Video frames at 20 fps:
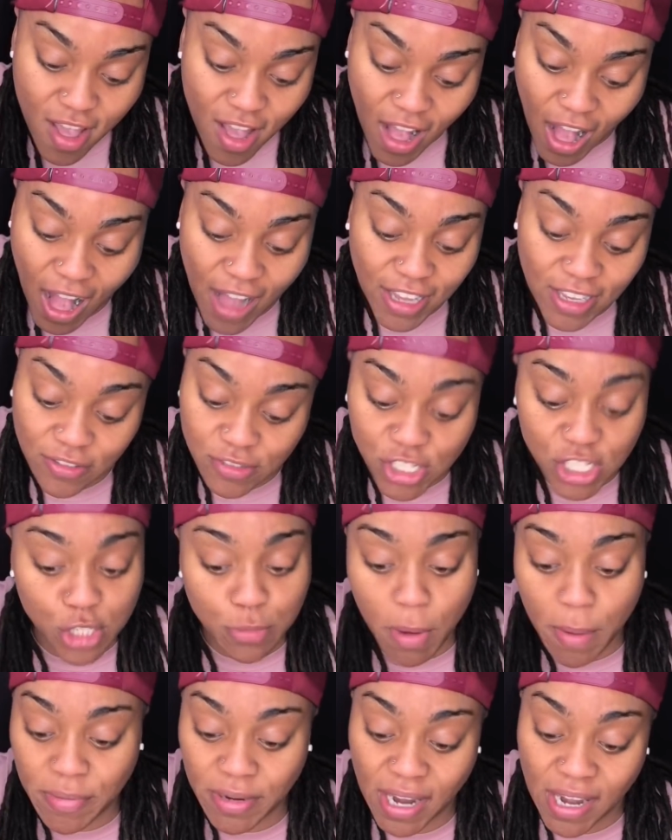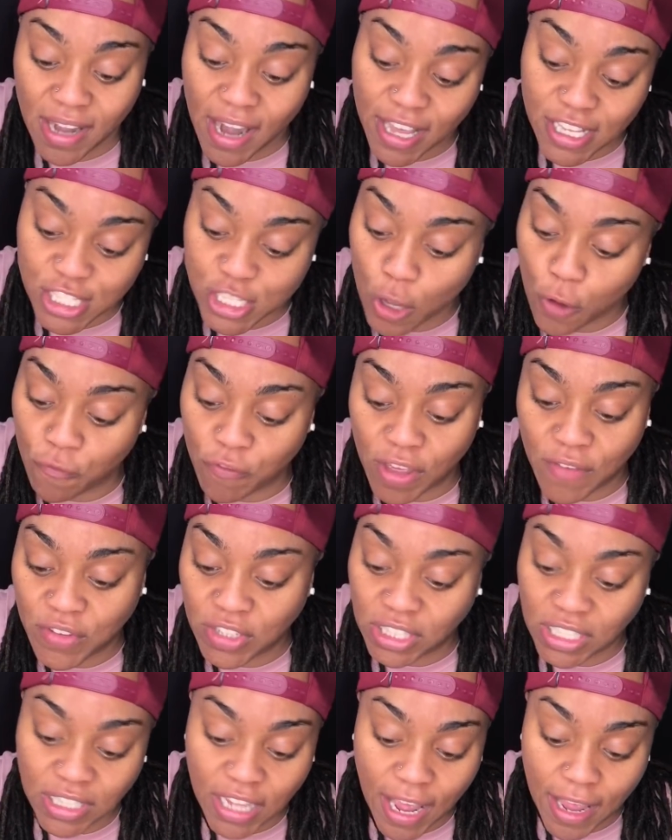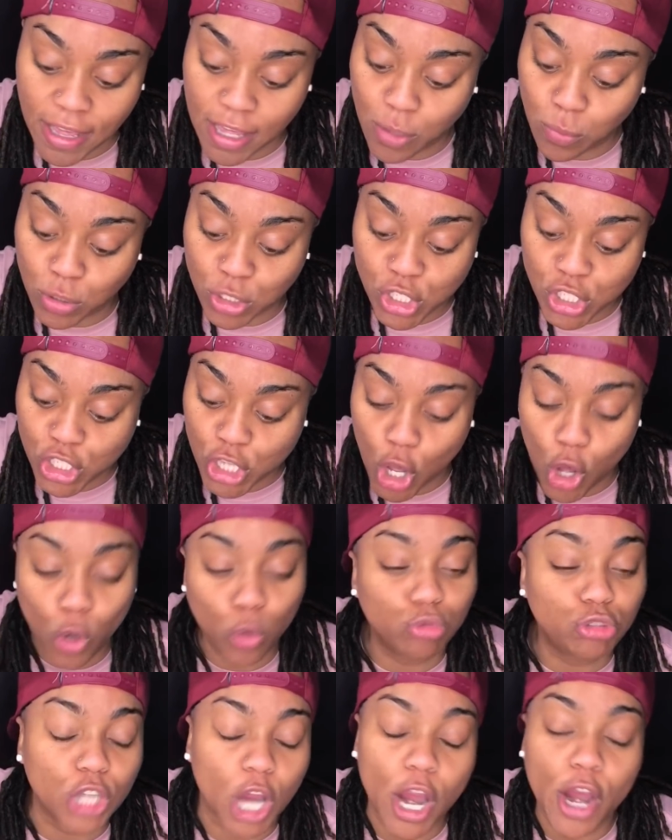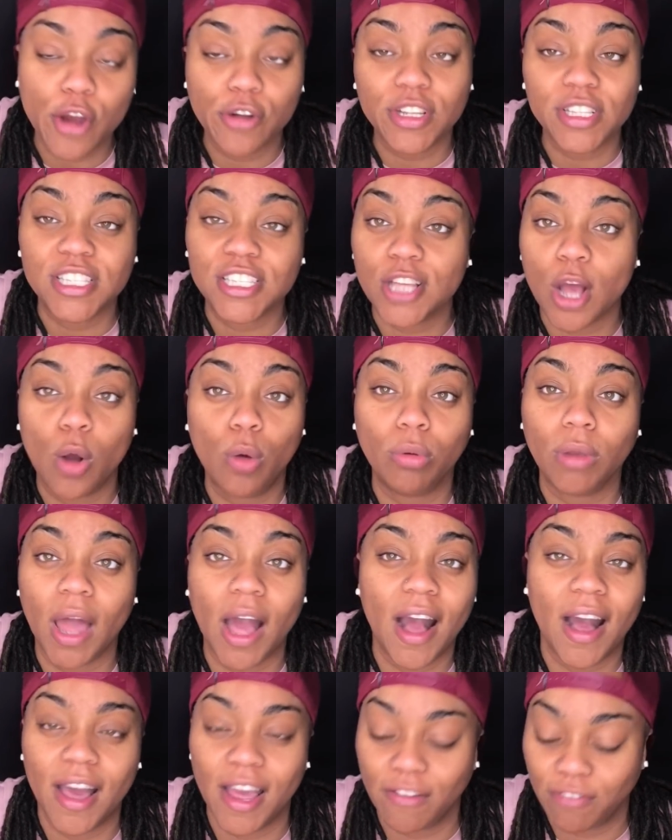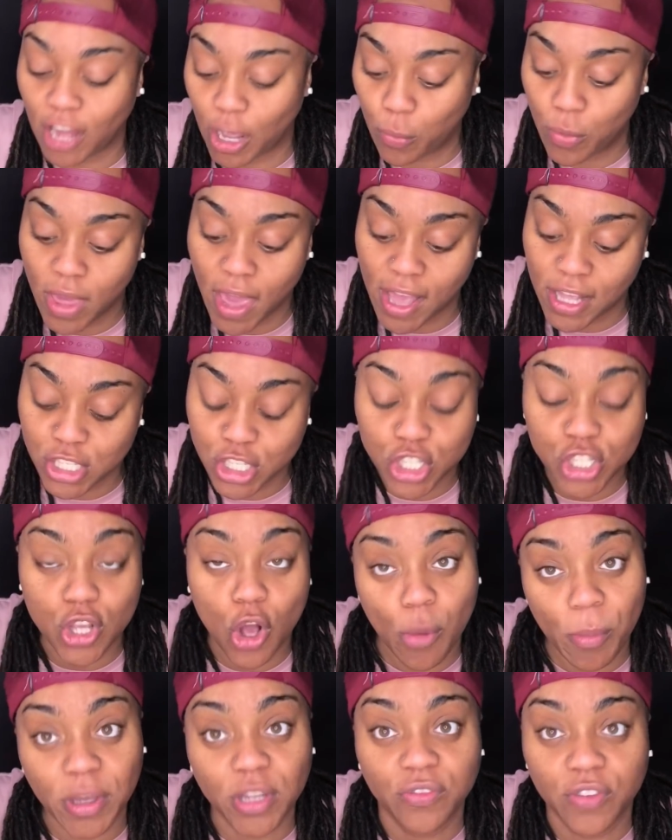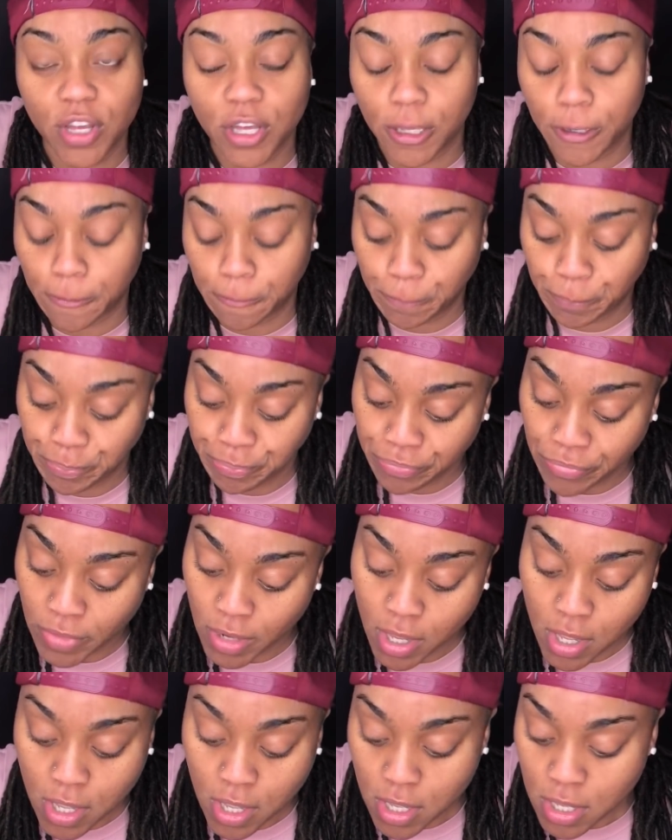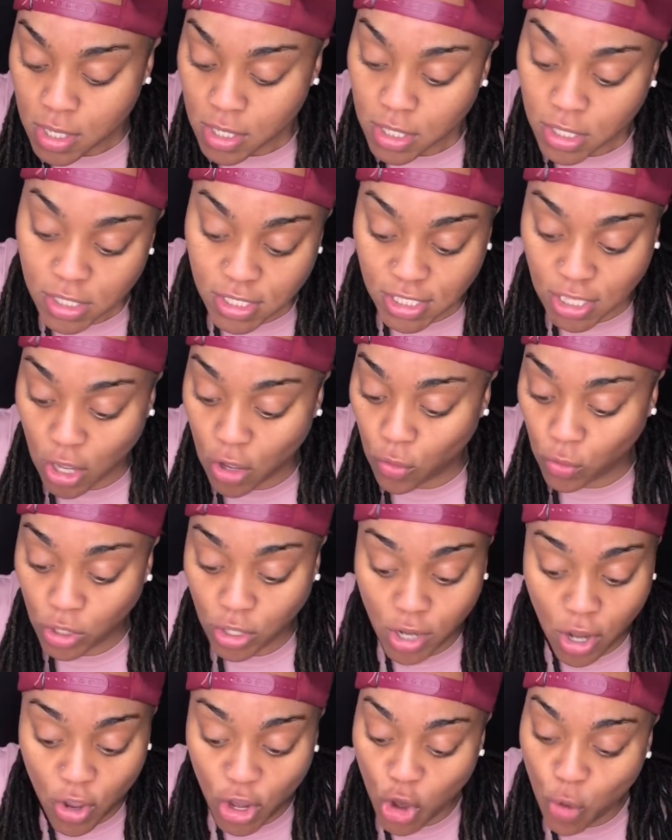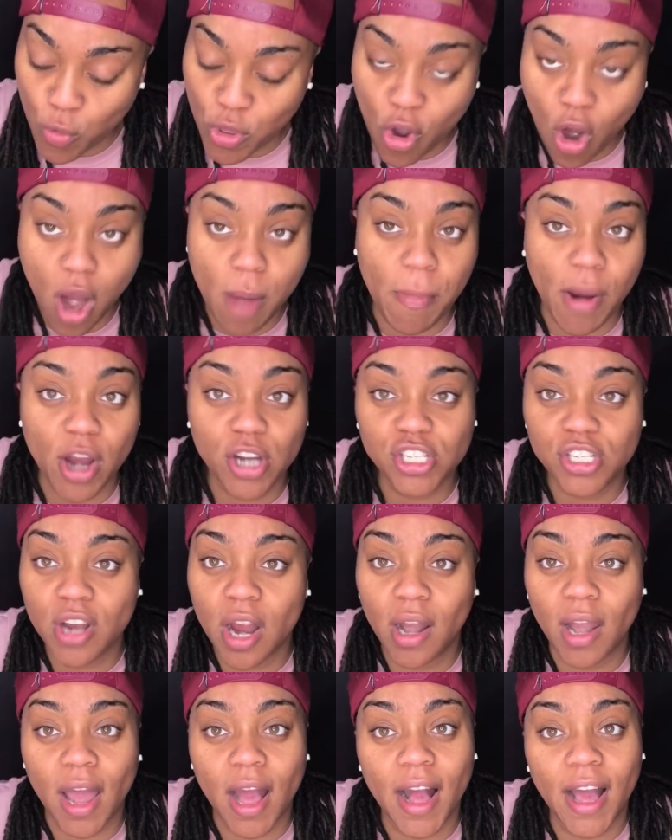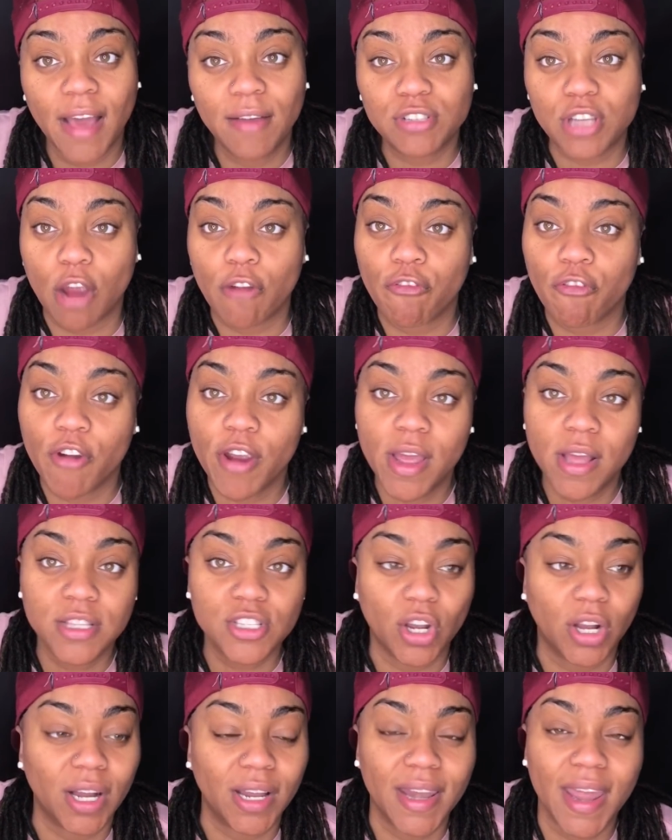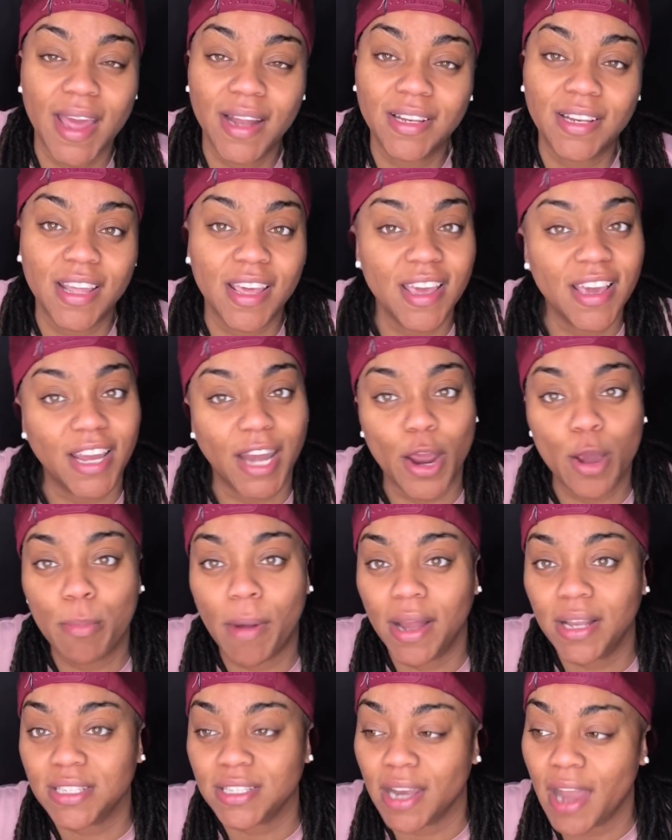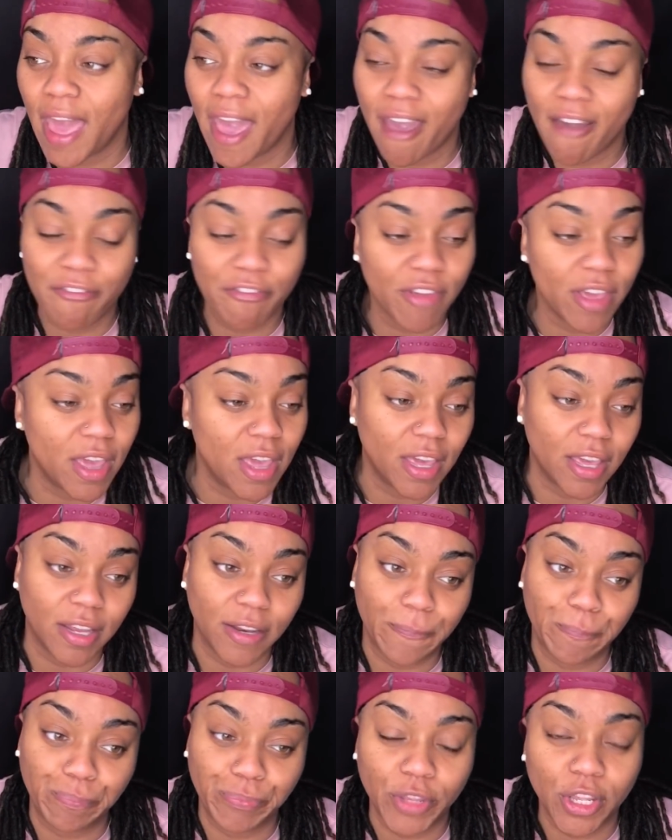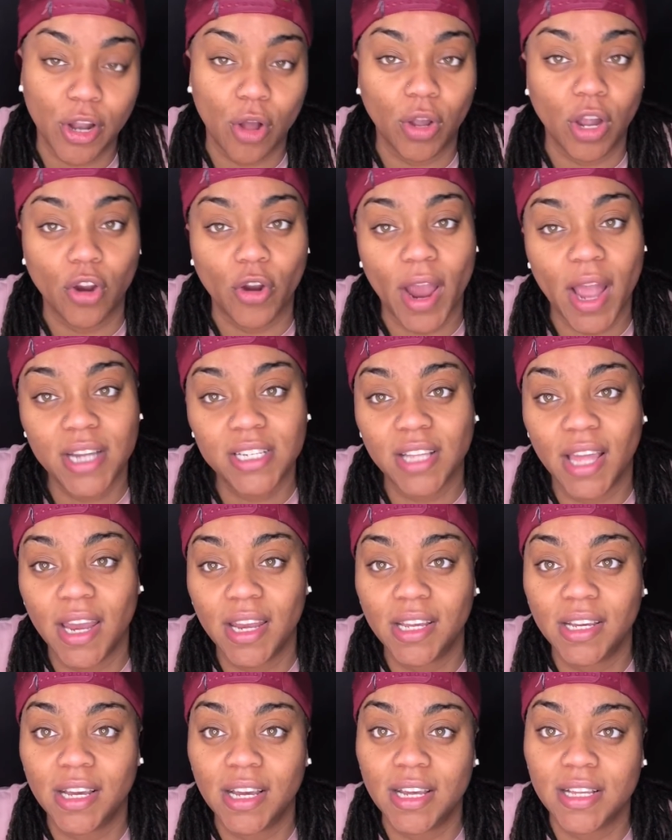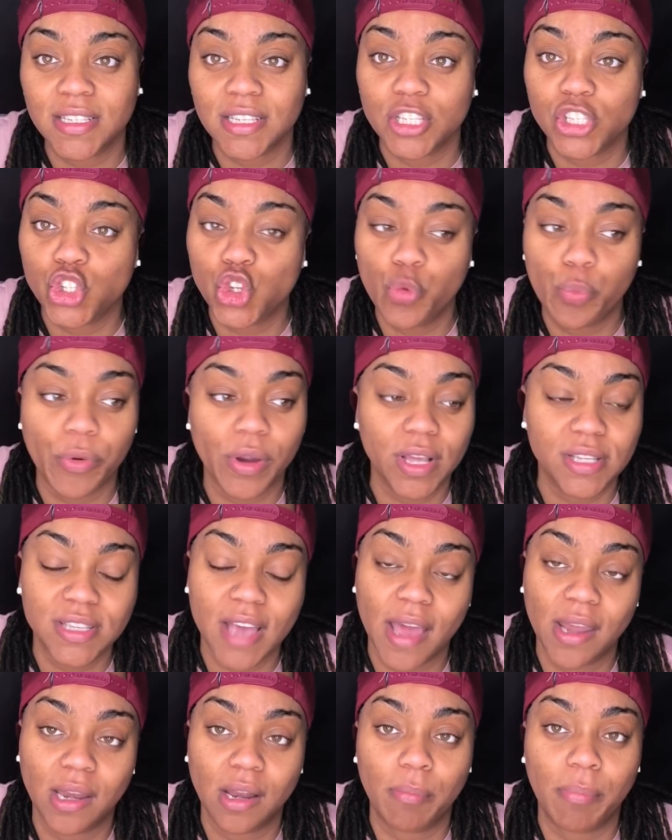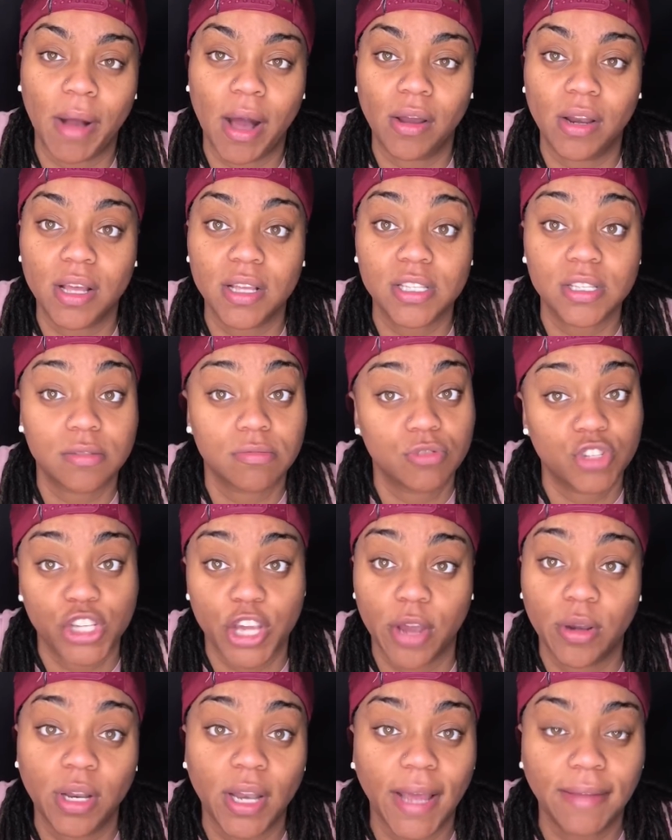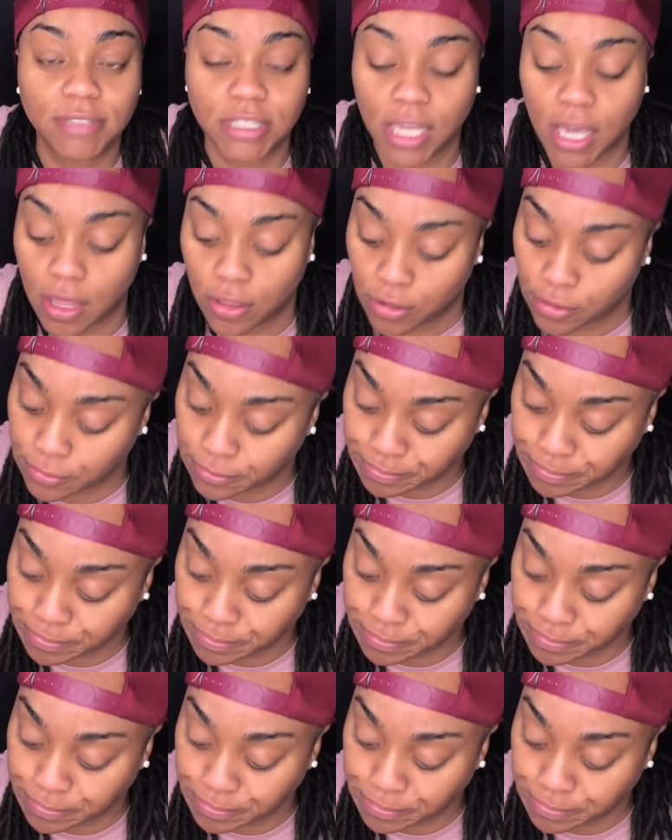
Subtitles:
I can just remember that night so vividly. Like, it was so turned and so live. Like, we had so much fun. So, you know, here we are merging our lives. Our friends are connecting and everybody's laughing and, you know, congratulating us and super excited about us sharing a life together.